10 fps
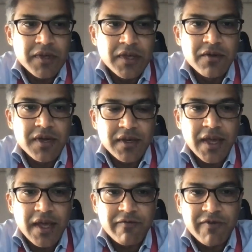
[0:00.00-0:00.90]
you can
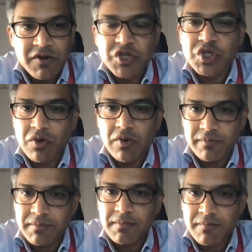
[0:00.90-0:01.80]
get a very short,
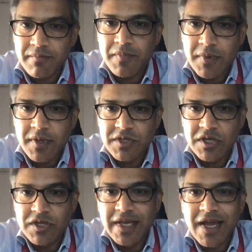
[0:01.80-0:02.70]

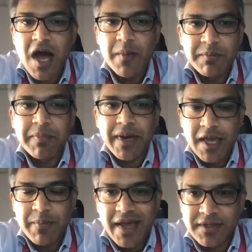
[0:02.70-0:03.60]
essentially carbon
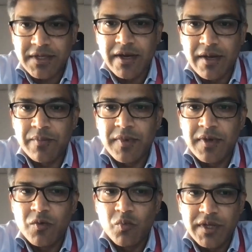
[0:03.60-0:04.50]
payback time
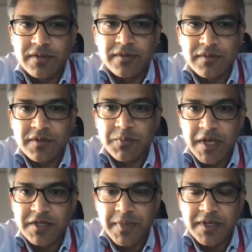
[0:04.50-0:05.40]
with
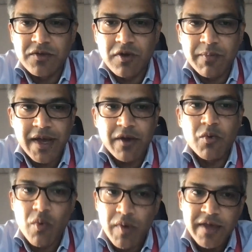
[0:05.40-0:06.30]
space-based solar
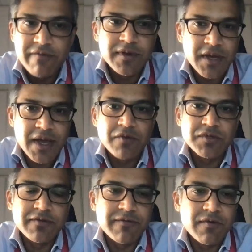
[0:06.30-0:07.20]
power, even
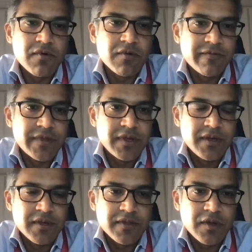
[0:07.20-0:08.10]
accounting for all of
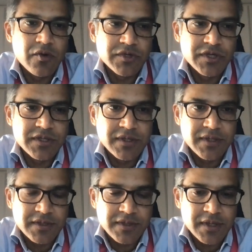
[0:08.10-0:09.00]
the launches and
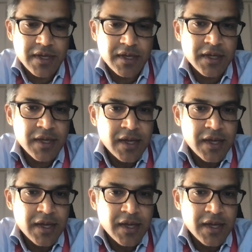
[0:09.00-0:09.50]
things like that.